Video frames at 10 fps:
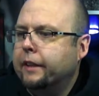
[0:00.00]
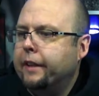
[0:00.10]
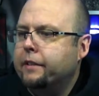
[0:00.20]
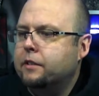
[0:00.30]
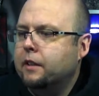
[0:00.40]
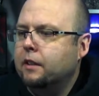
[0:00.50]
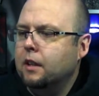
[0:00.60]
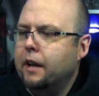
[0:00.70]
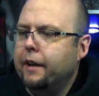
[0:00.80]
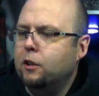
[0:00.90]
It's in
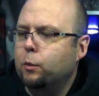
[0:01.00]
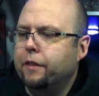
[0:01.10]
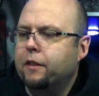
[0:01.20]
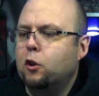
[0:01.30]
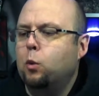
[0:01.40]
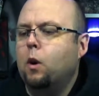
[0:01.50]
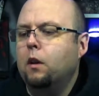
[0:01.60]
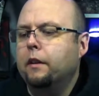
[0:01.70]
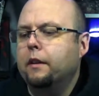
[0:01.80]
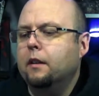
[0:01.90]
line with the
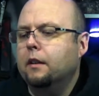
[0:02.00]
quality